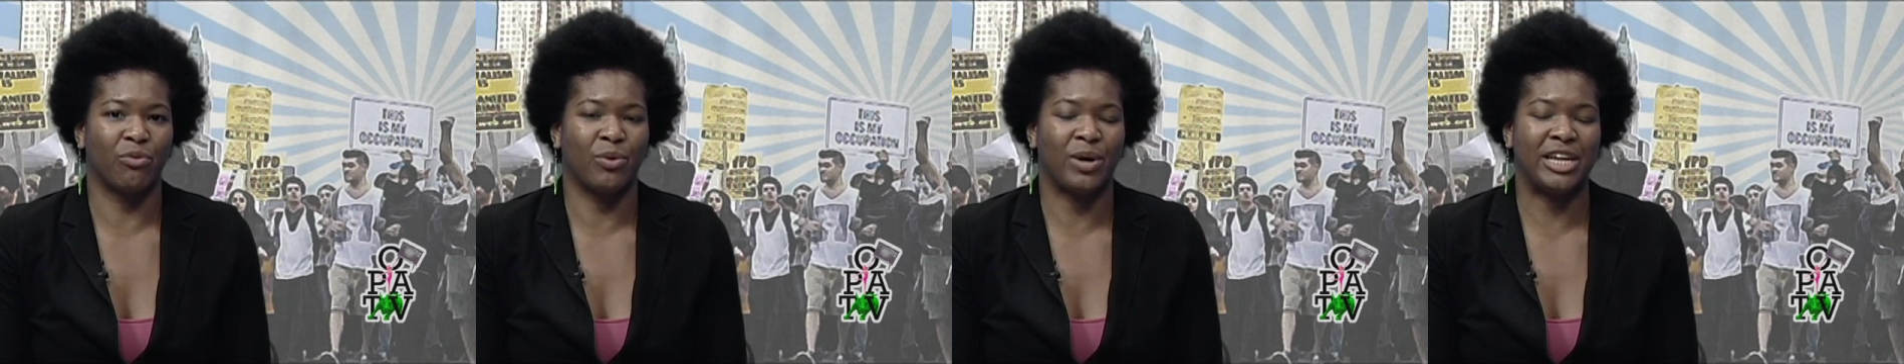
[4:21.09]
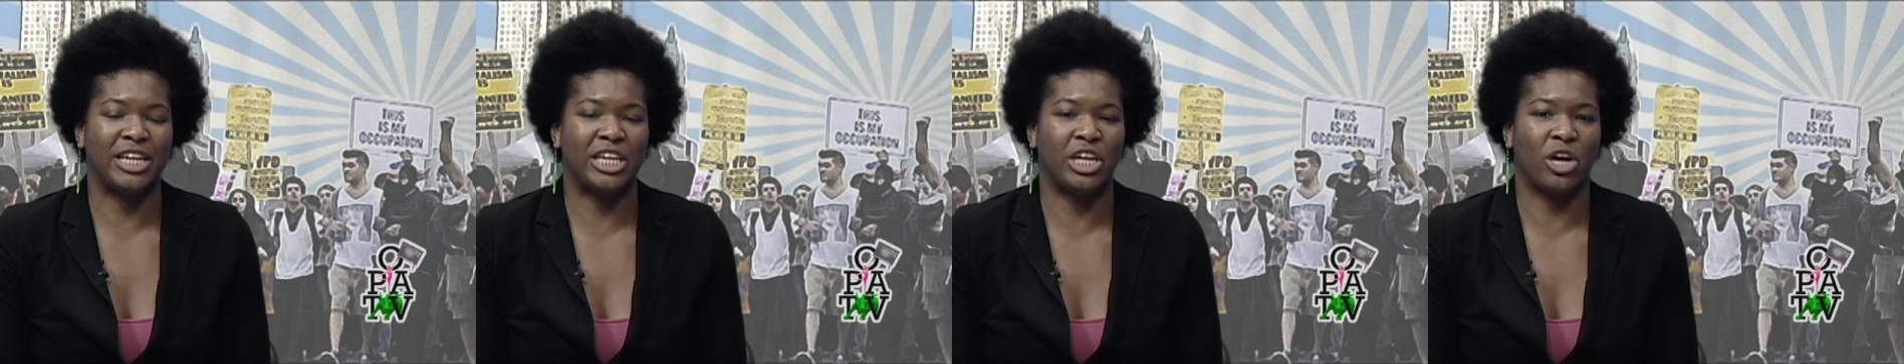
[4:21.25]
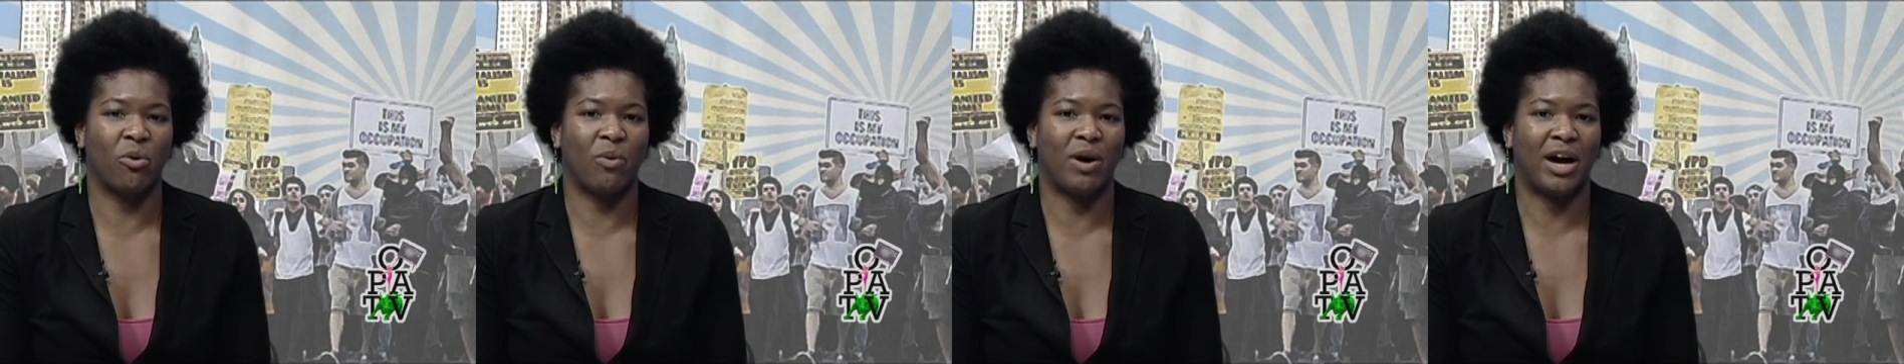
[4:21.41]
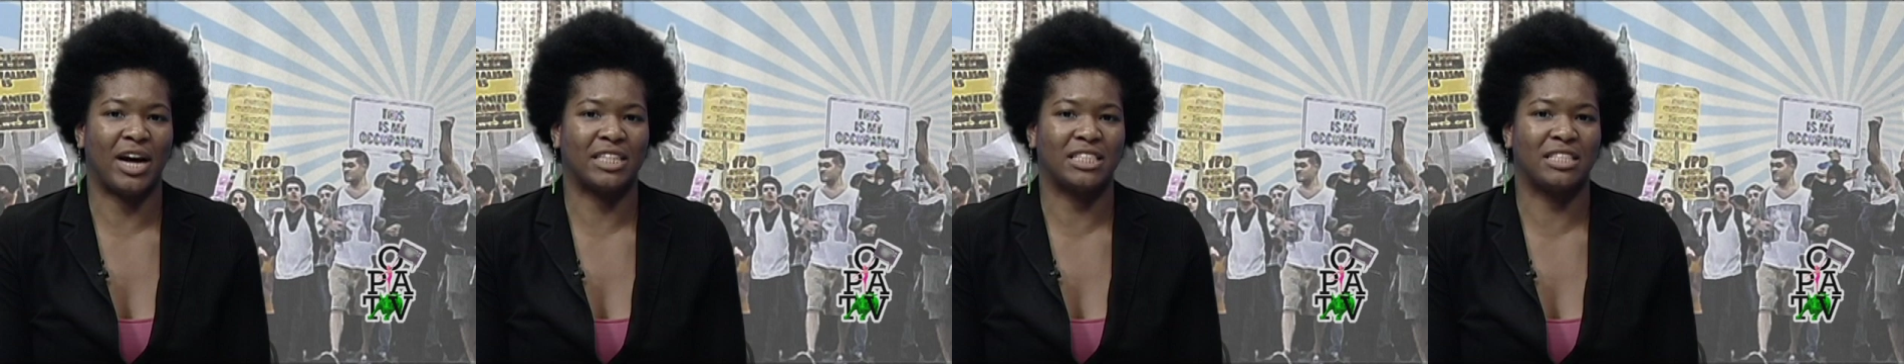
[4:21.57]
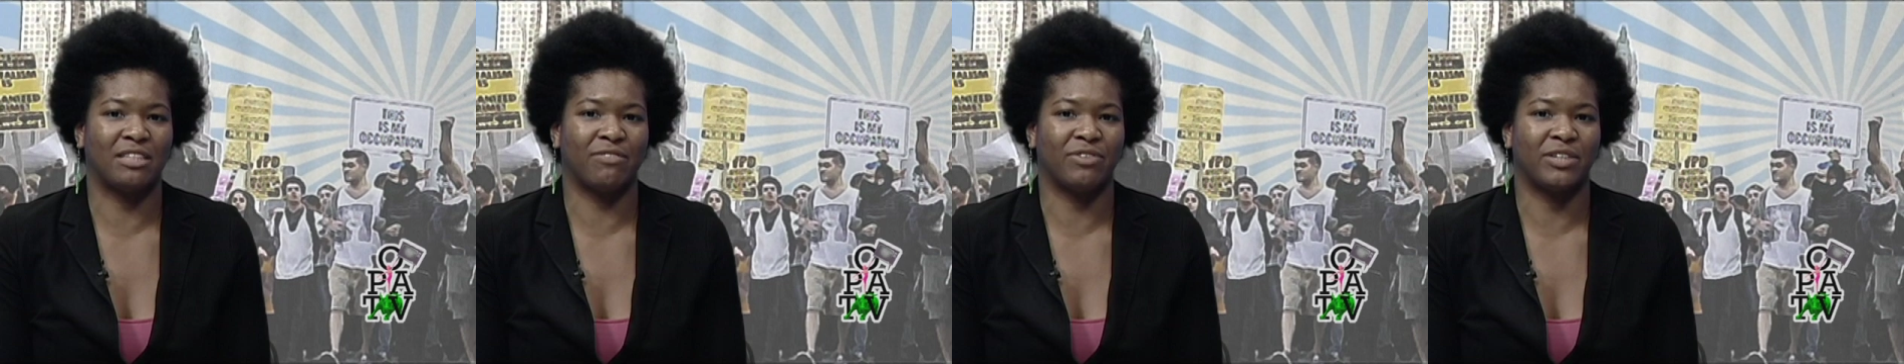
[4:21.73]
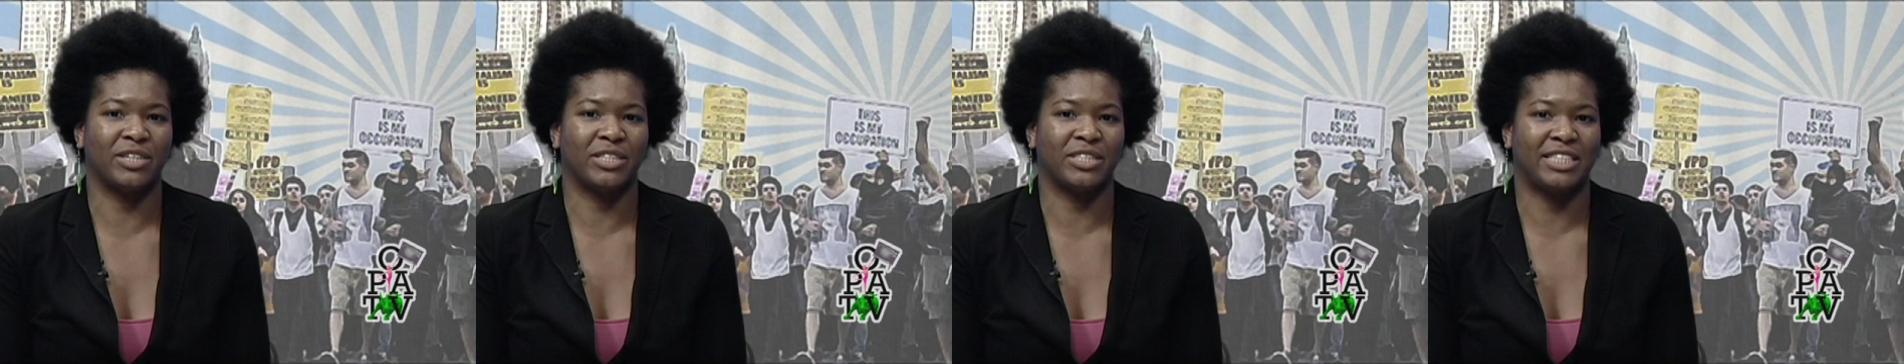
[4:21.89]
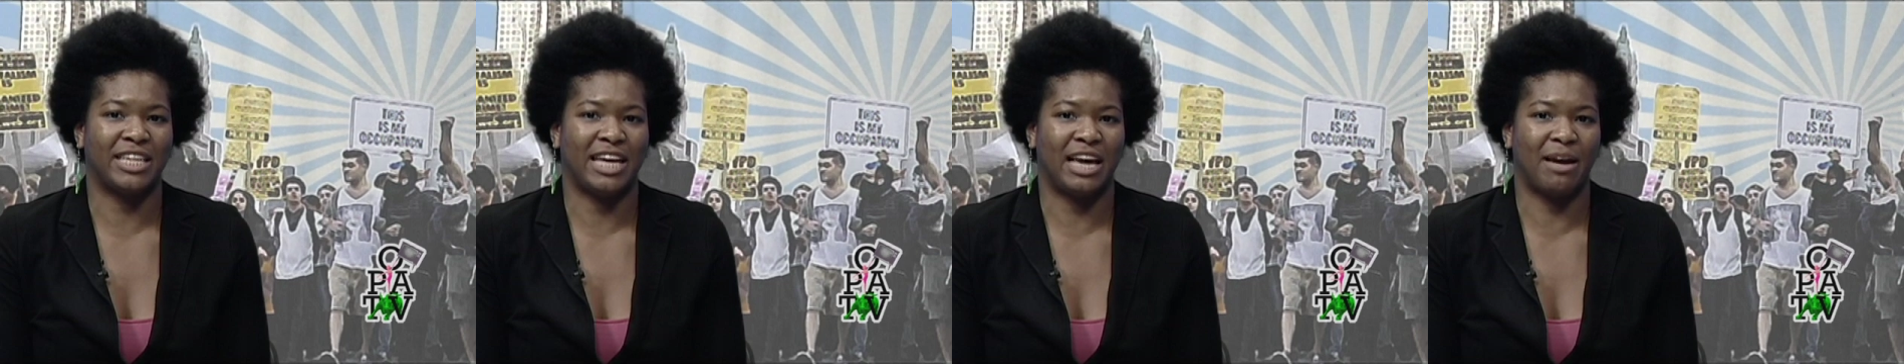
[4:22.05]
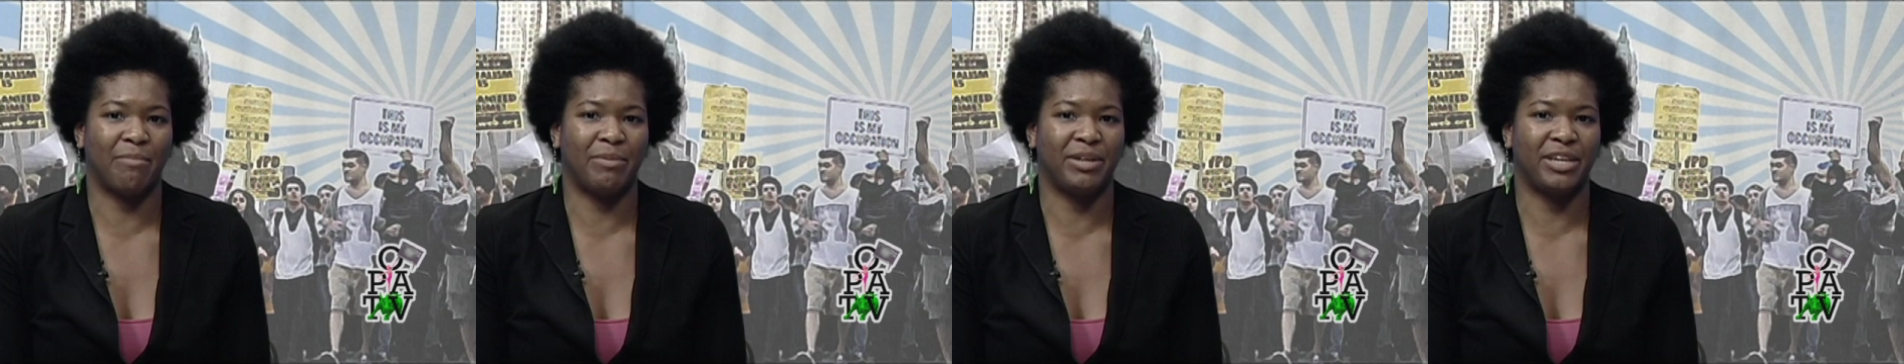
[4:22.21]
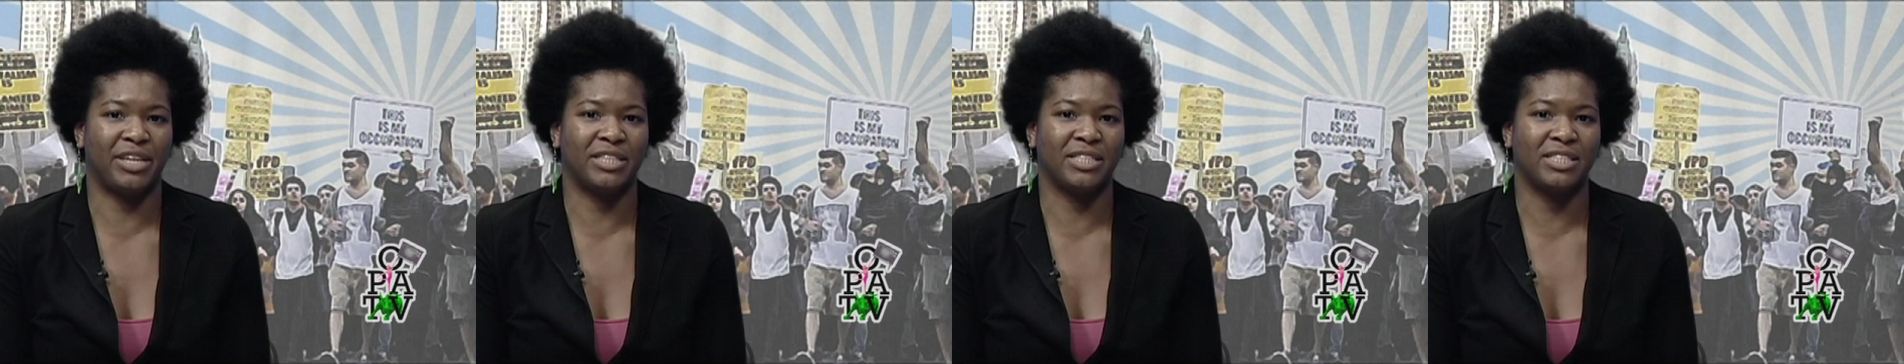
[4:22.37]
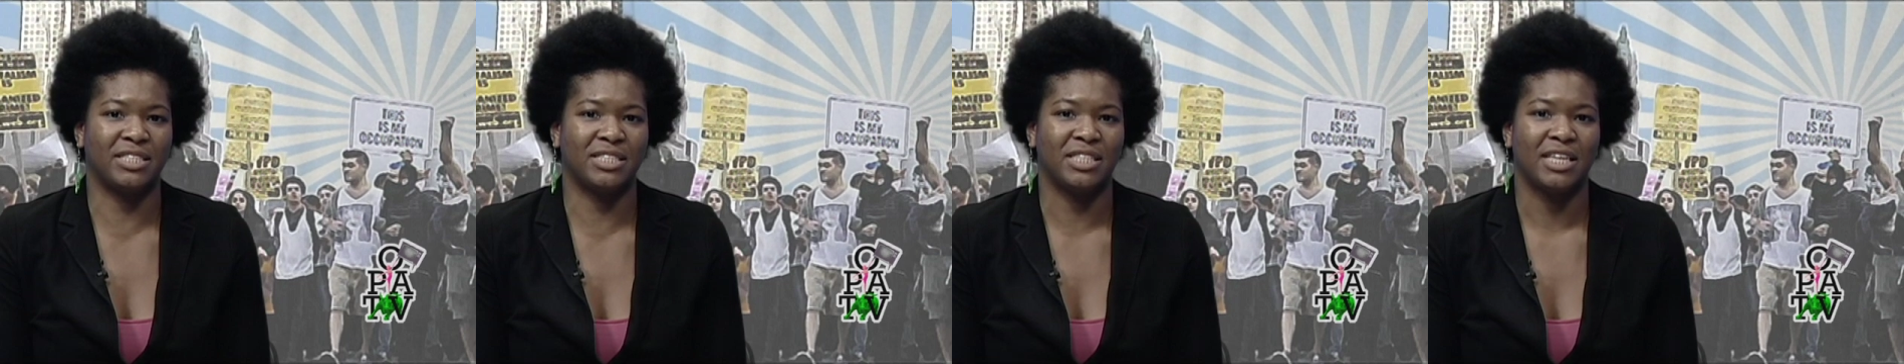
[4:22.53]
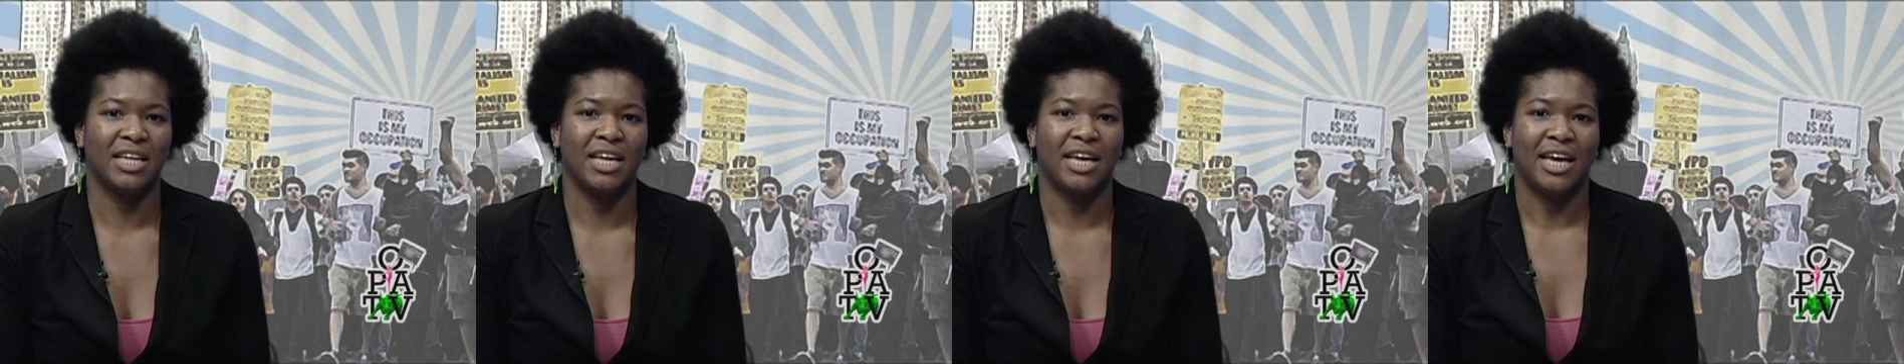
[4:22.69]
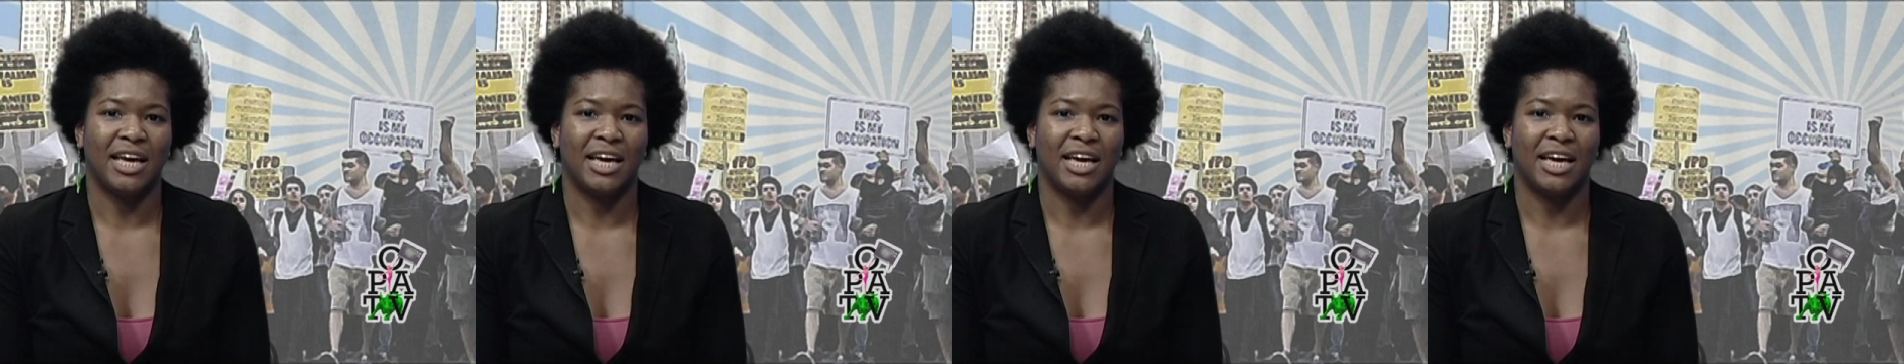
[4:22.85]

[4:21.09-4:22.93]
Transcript: radioactive contaminants